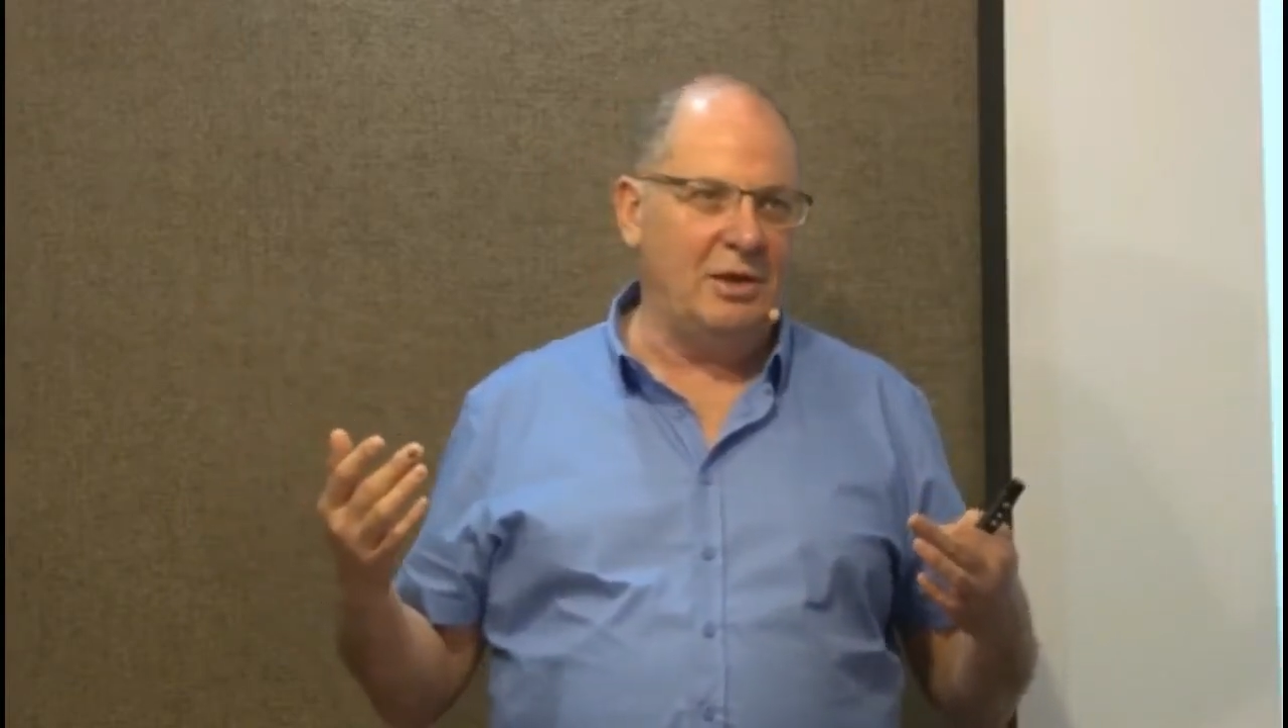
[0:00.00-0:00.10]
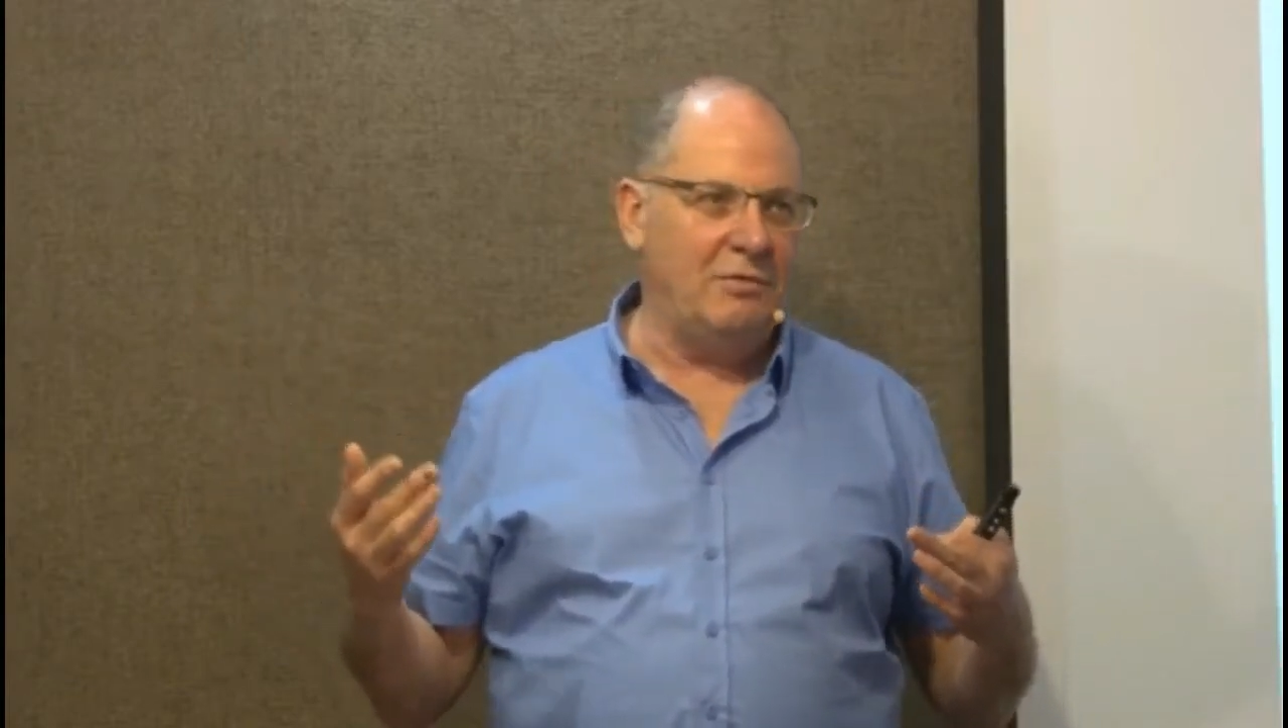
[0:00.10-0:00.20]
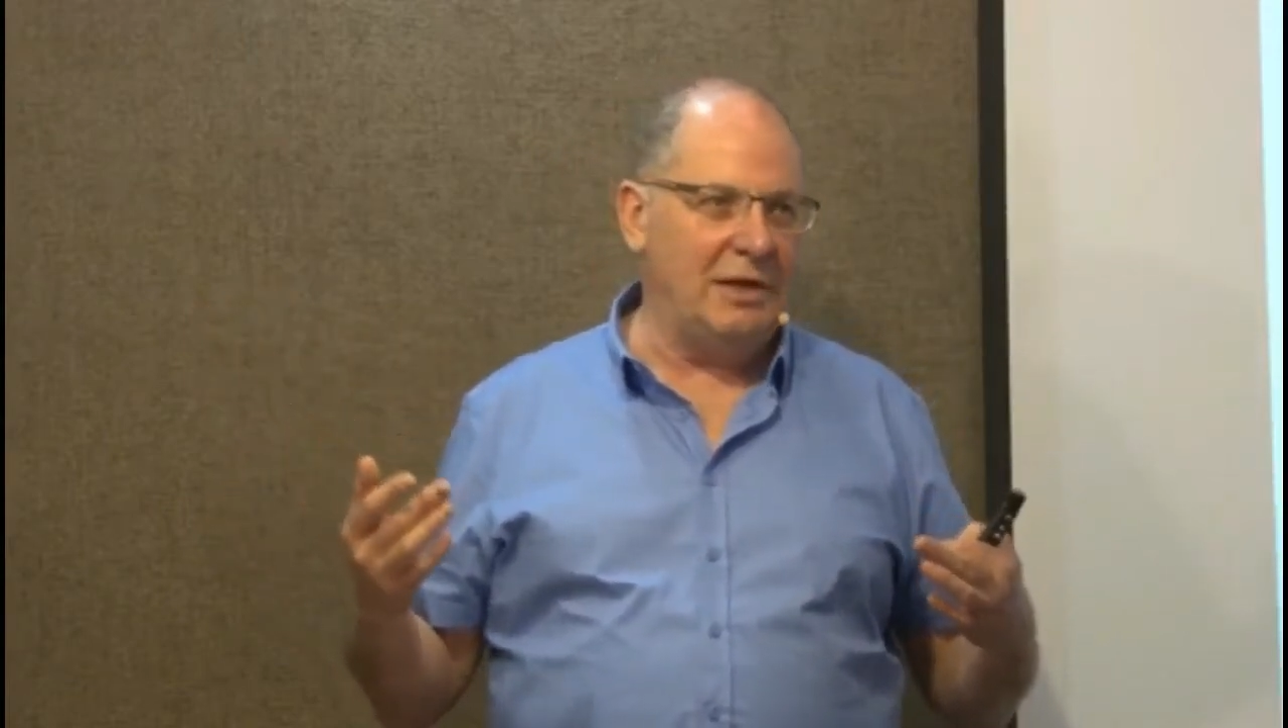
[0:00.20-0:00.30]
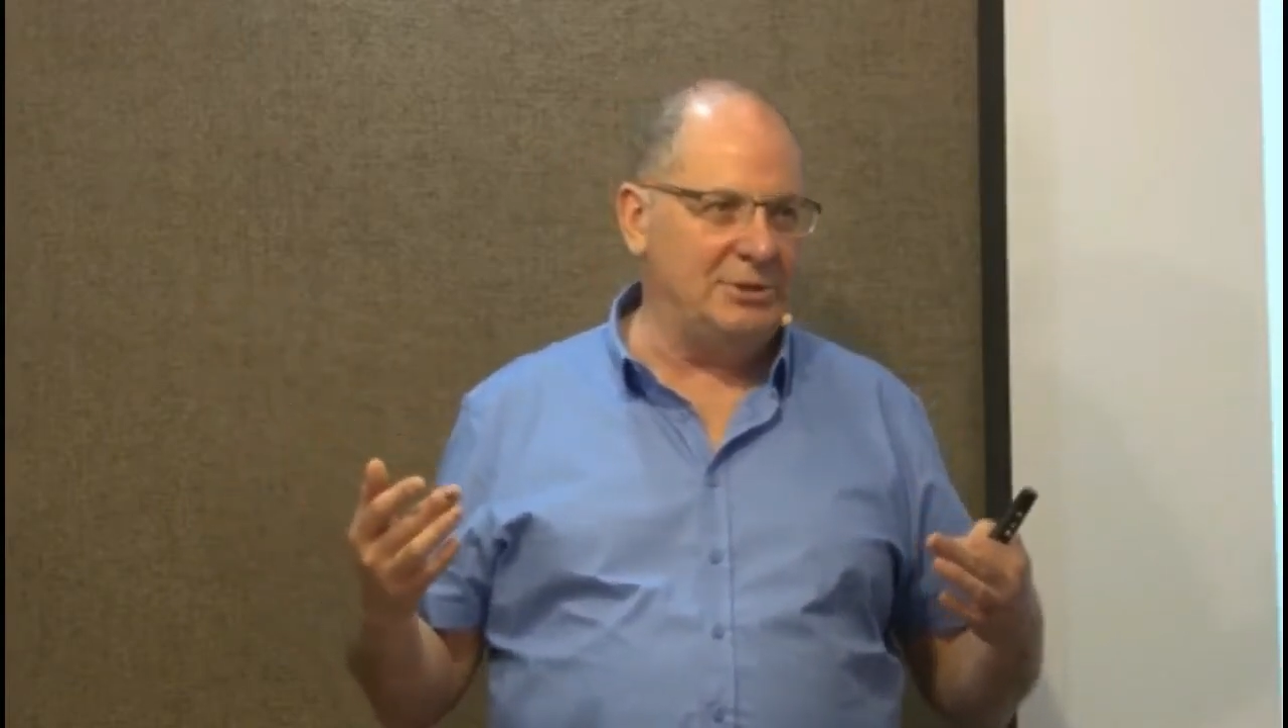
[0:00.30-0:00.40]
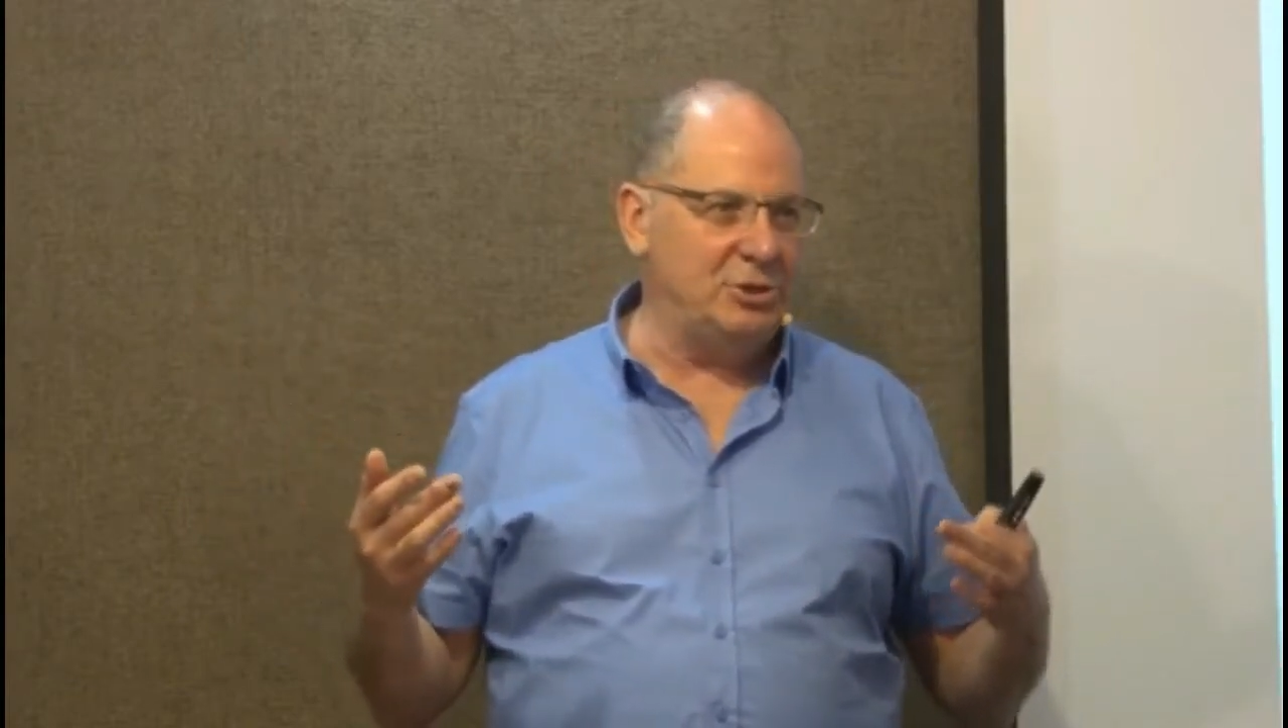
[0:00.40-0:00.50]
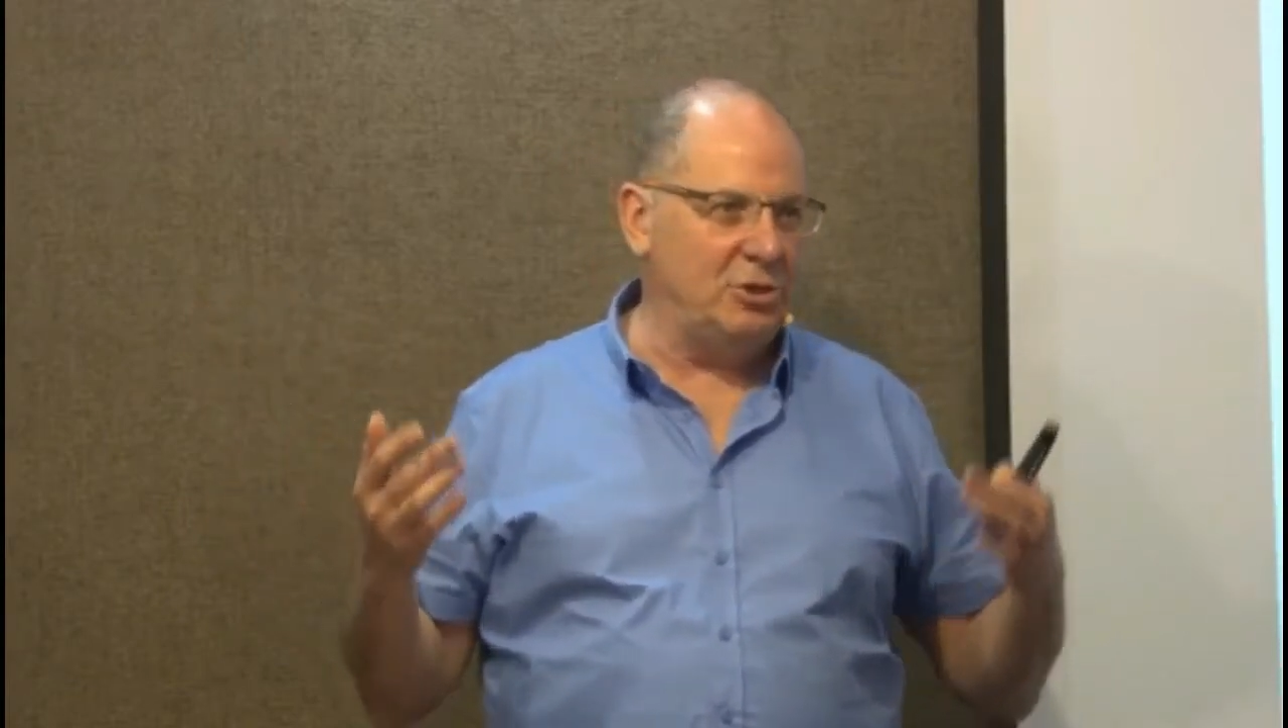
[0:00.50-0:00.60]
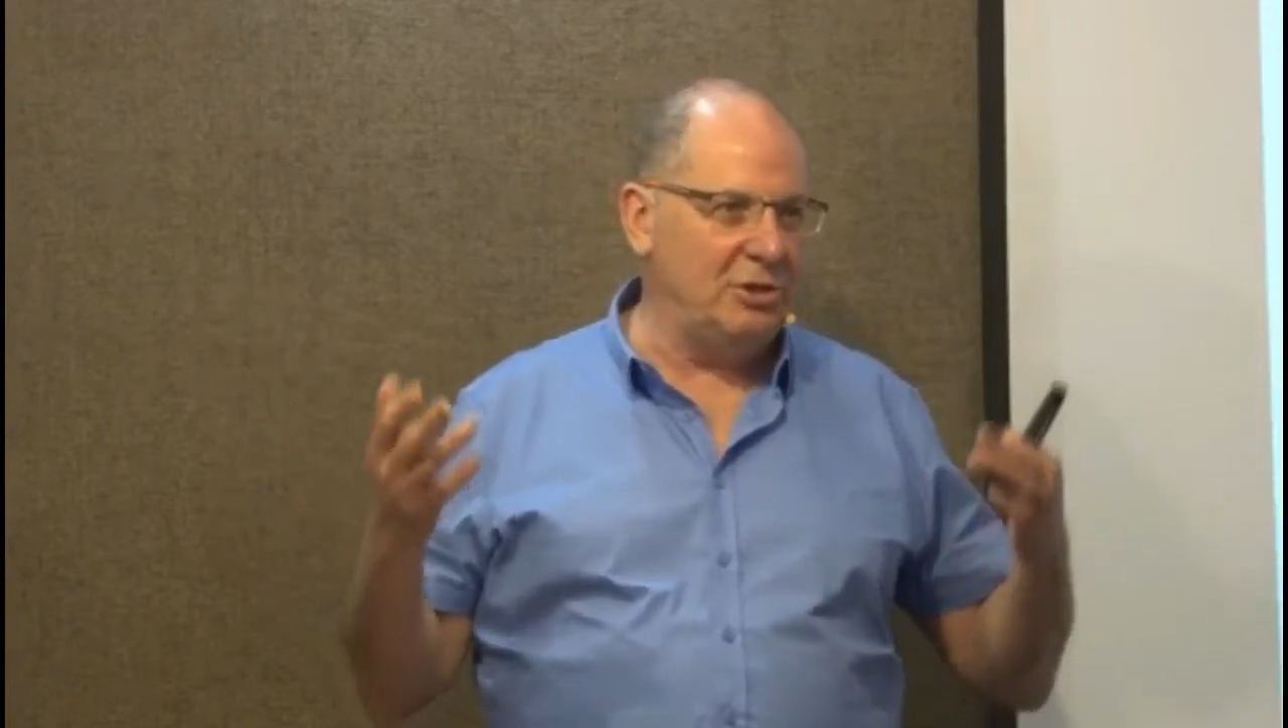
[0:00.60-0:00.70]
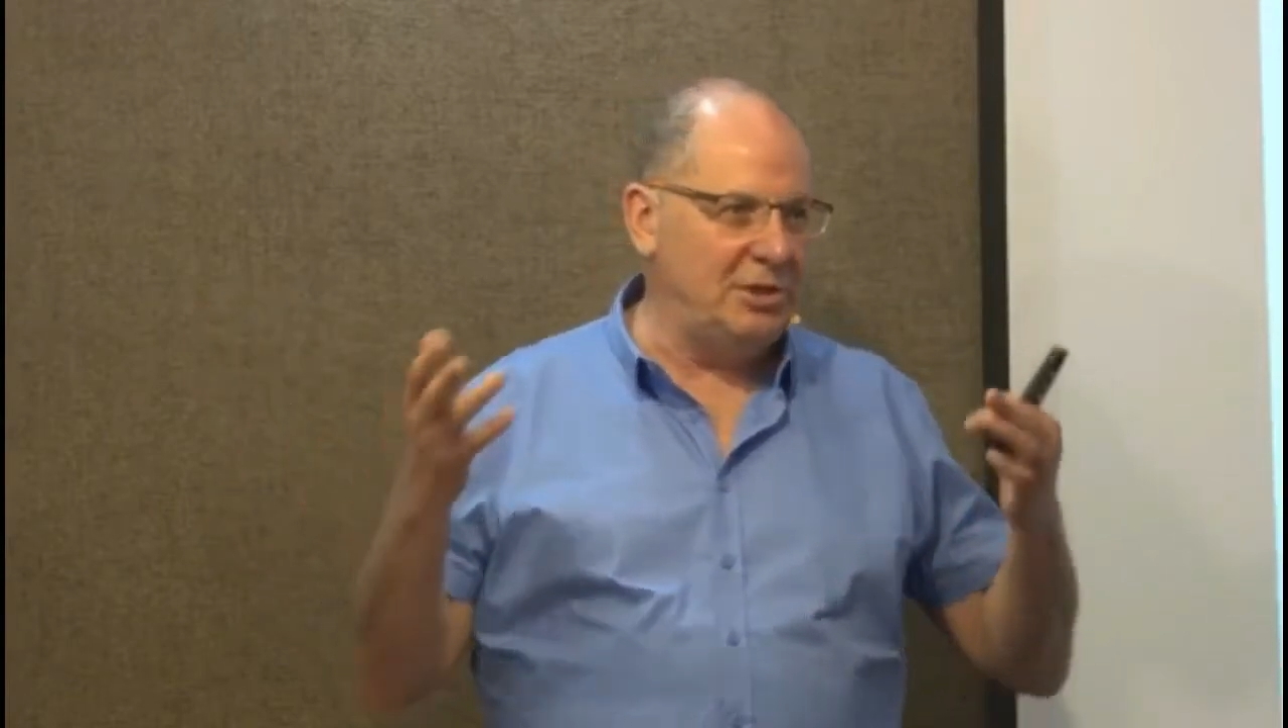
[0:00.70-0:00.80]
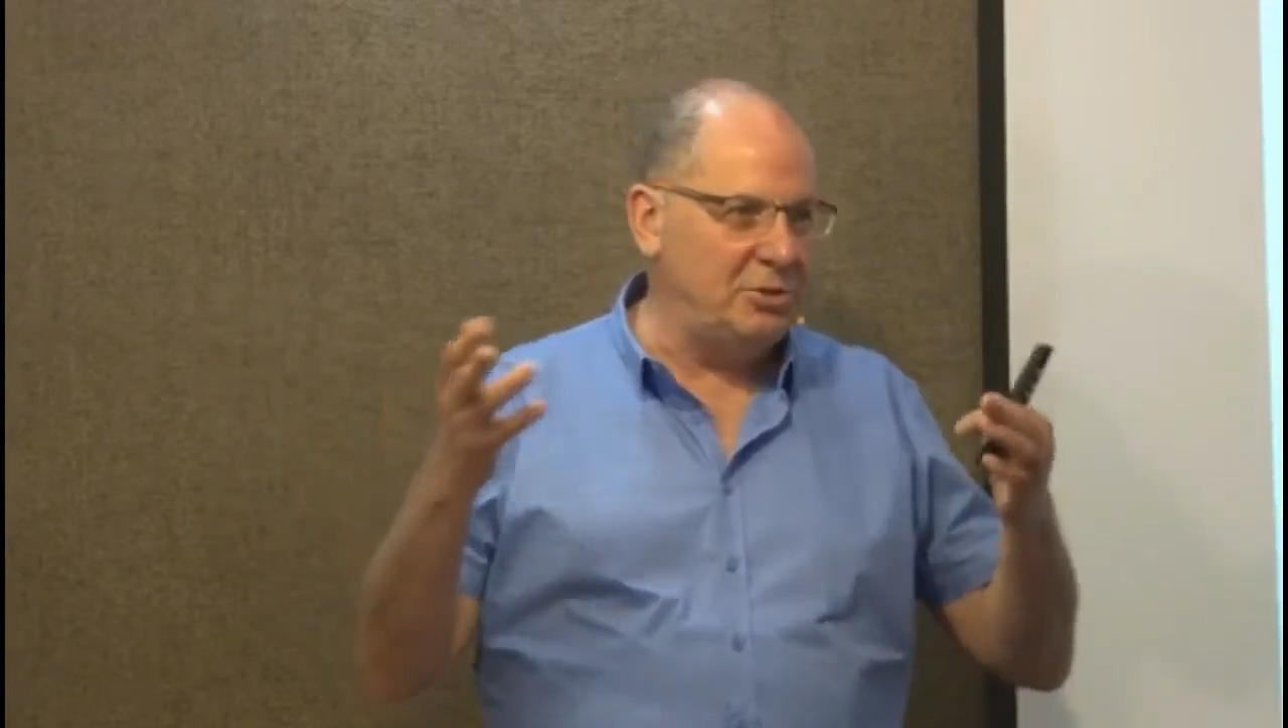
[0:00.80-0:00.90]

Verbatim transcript: of our journey